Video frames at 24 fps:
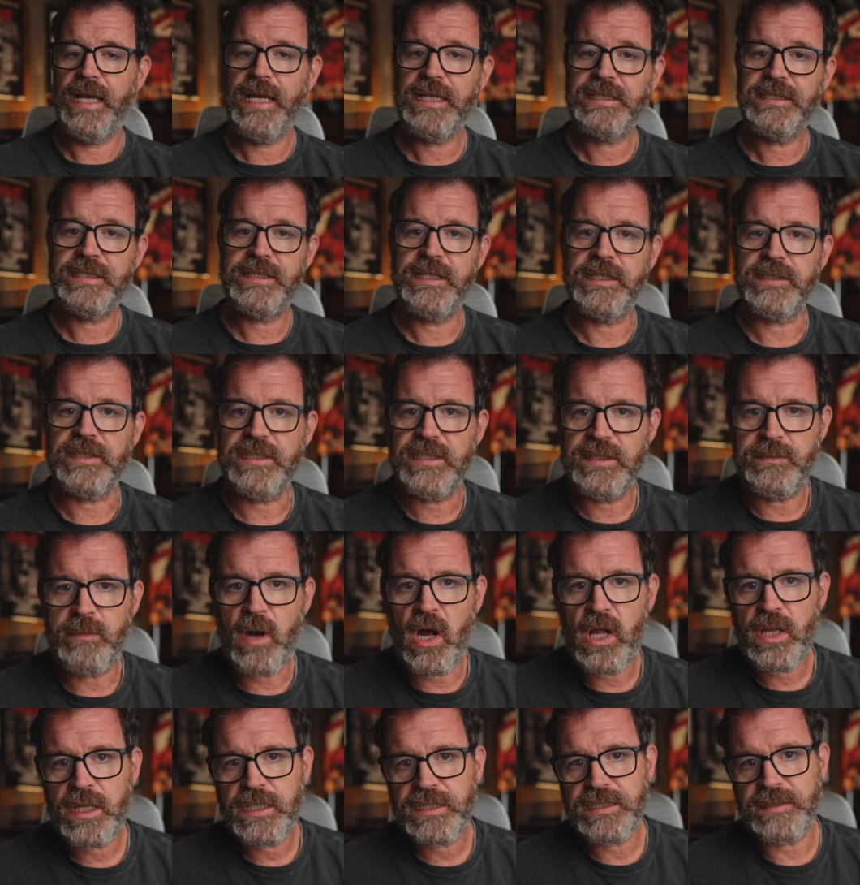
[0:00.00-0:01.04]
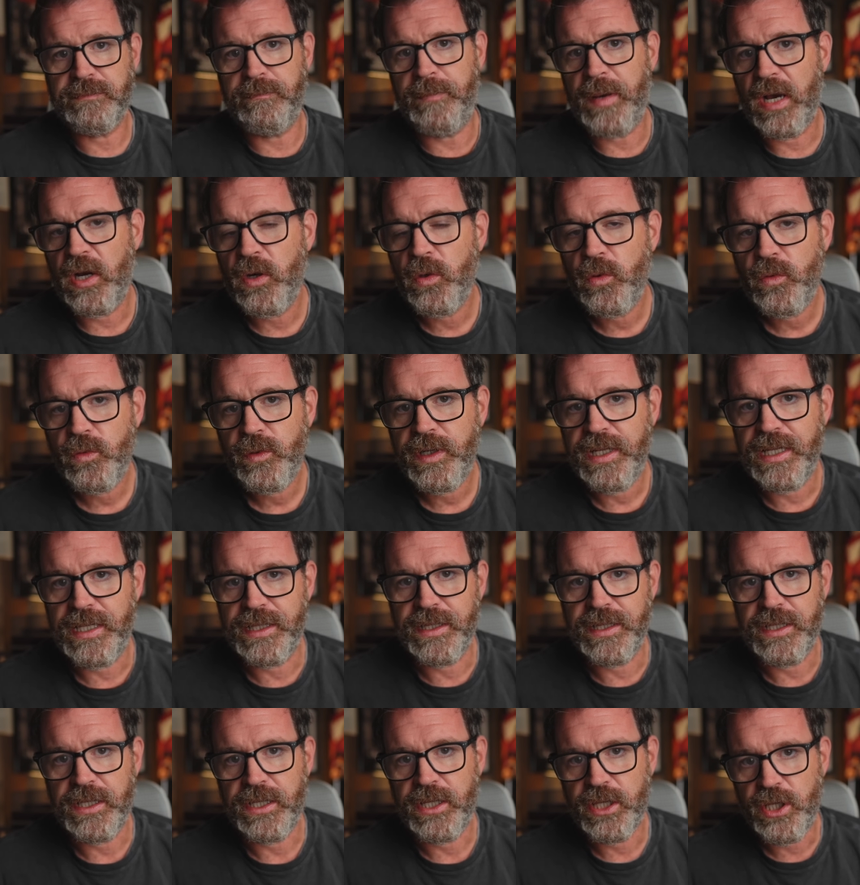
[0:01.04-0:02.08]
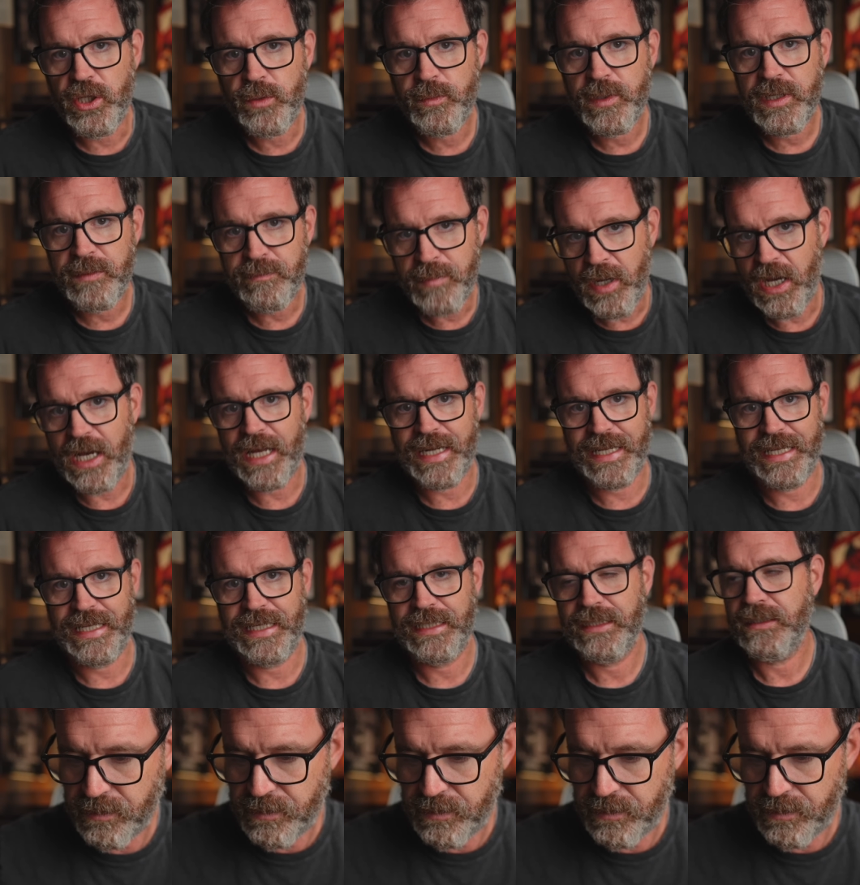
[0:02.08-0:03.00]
It's the smallest bone in the human body.